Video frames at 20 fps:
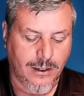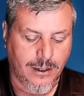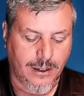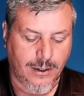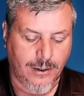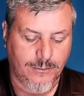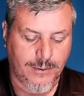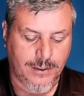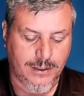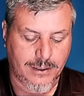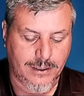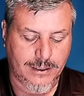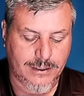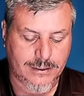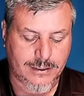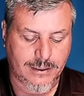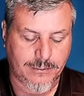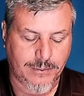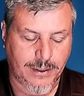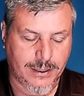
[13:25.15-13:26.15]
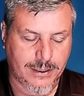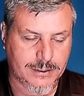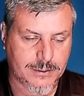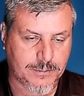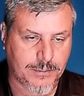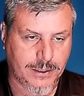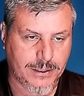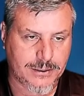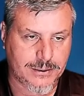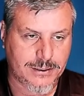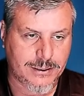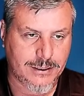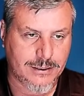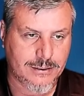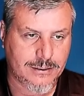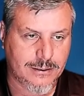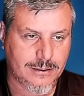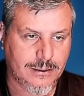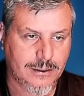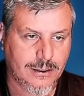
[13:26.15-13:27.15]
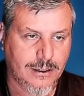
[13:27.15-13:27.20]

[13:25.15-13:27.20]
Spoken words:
And we can easily make a spreadsheet.